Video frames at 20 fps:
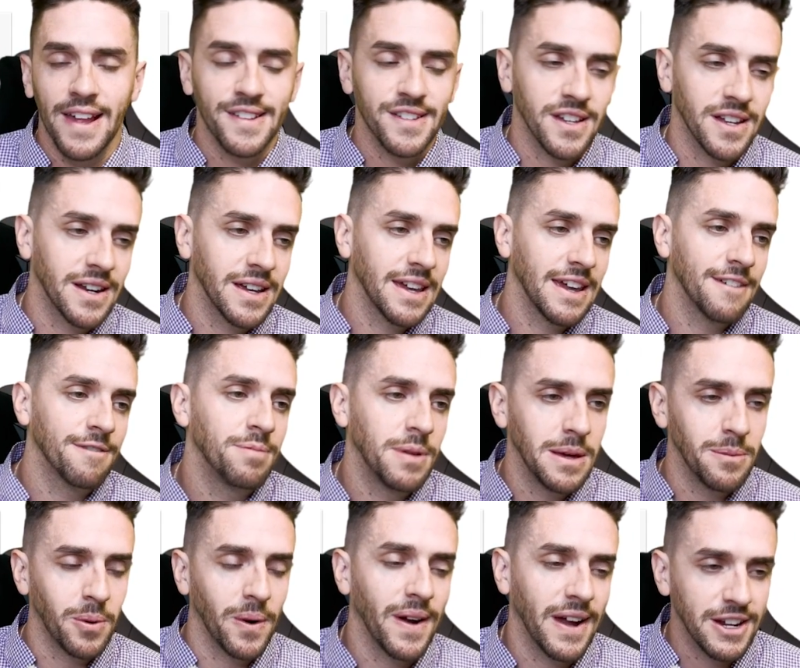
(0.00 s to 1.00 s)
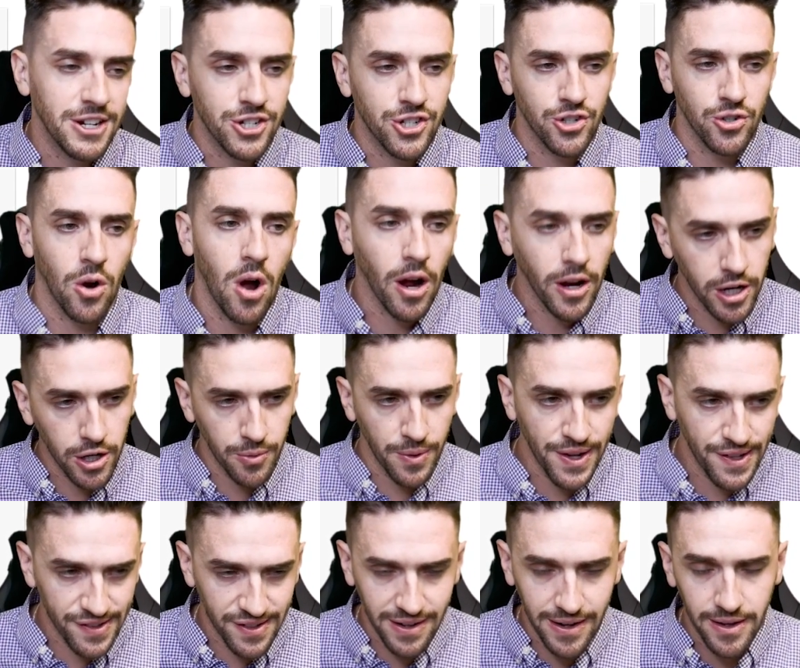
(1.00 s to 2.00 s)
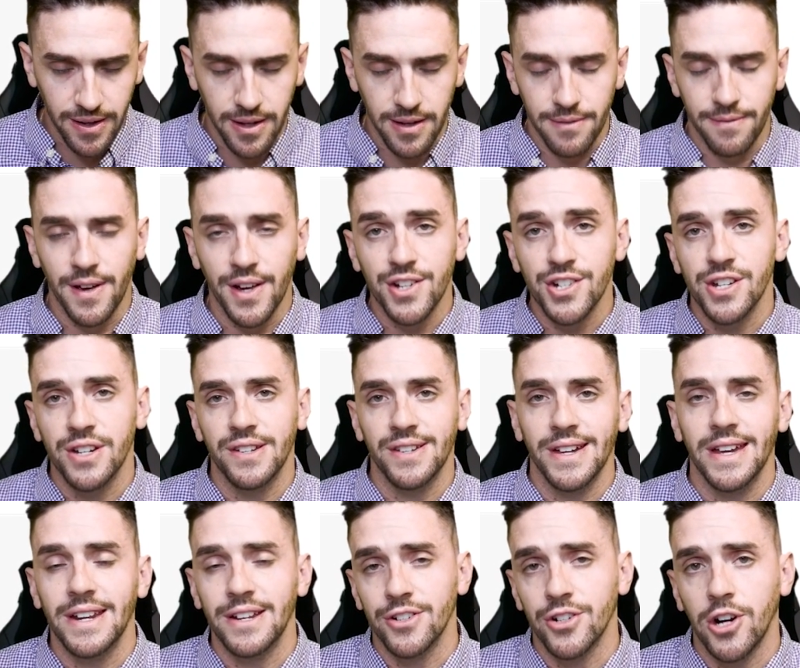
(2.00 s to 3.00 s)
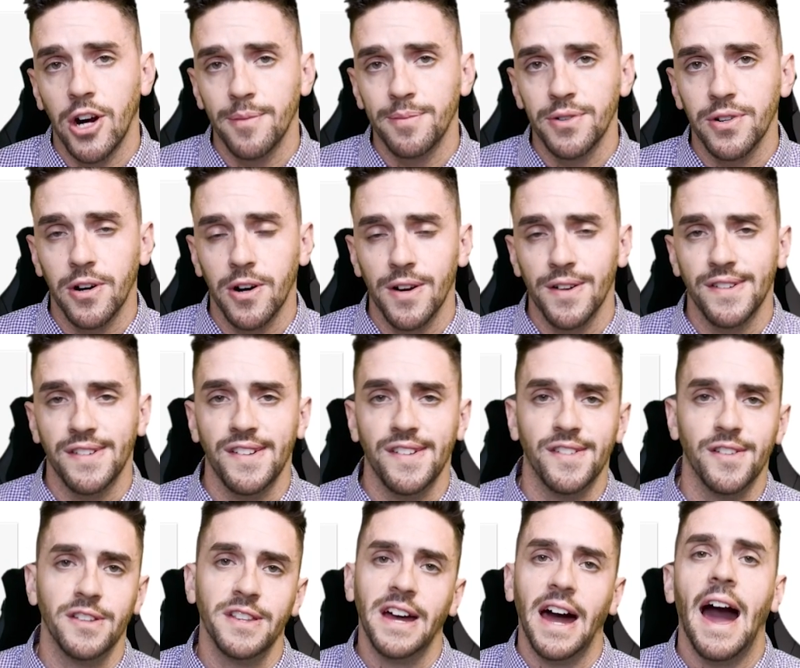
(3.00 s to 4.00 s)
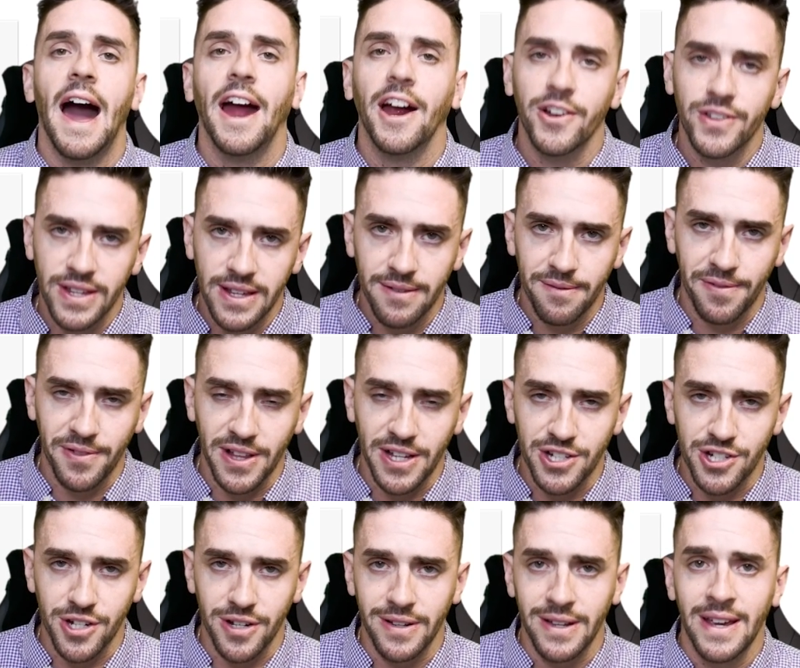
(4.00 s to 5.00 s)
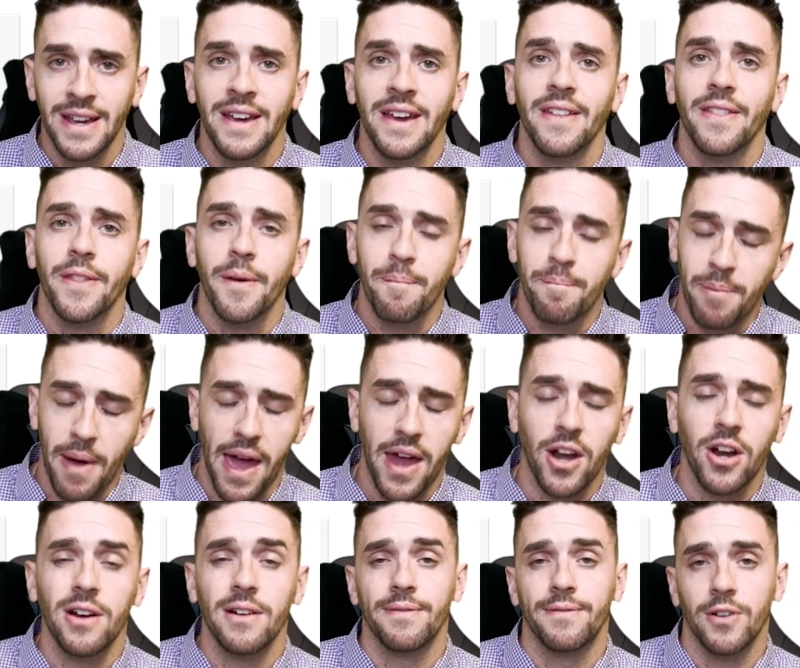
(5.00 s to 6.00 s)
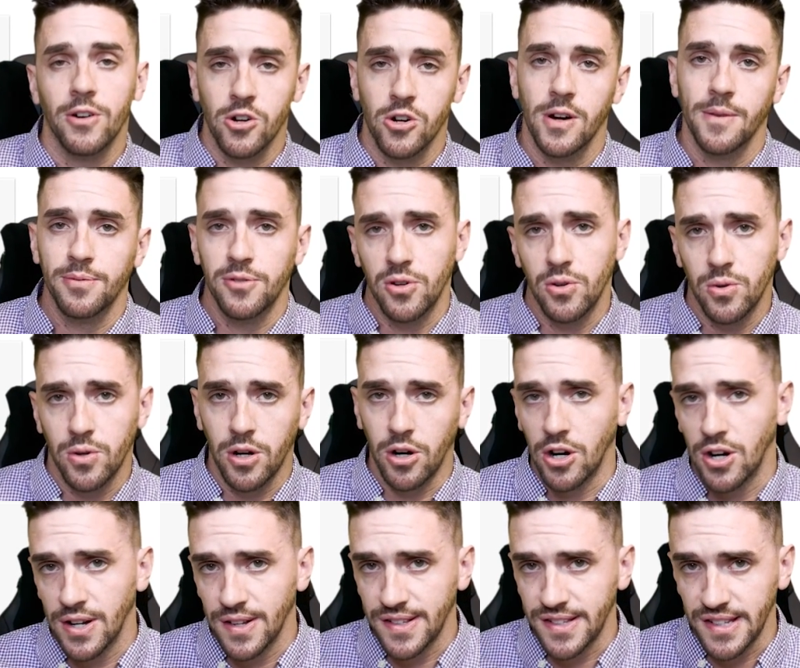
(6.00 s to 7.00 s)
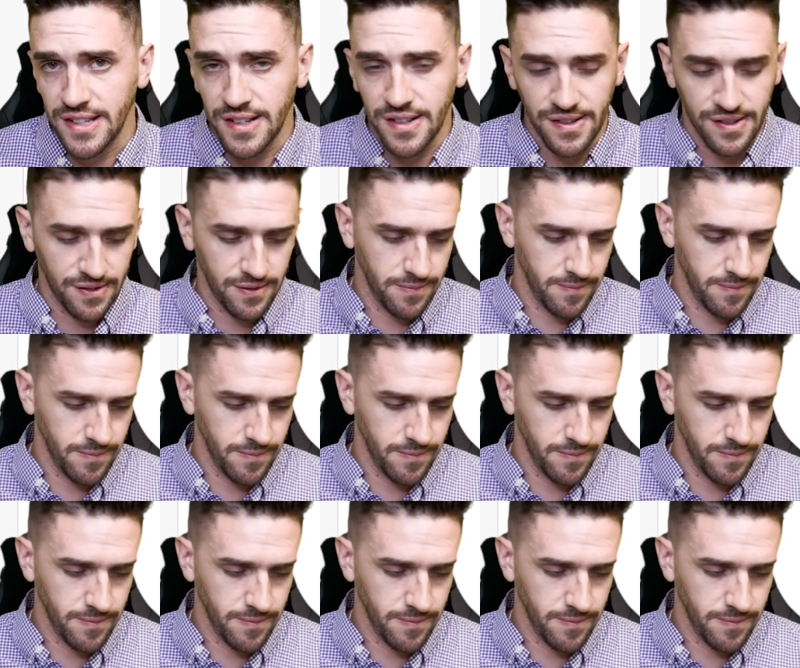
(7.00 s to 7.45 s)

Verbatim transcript: is going to give people a strong stronger reason and conviction to get into cryptocurrencies. So the higher the inflation, the better for cryptocurrencies.